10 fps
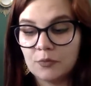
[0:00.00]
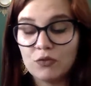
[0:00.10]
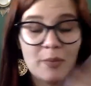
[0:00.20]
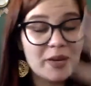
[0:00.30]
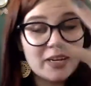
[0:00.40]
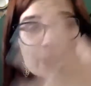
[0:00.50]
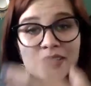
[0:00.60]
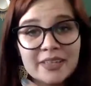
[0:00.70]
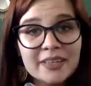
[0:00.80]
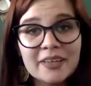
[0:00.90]

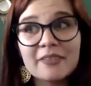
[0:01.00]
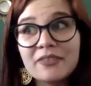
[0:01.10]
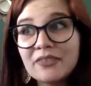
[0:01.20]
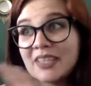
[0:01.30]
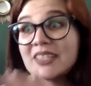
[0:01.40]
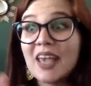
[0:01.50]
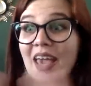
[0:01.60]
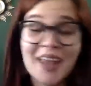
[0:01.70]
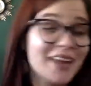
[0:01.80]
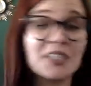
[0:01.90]
reminiscent of this
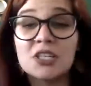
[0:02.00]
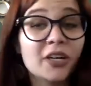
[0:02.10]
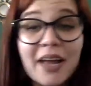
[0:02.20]
Cancer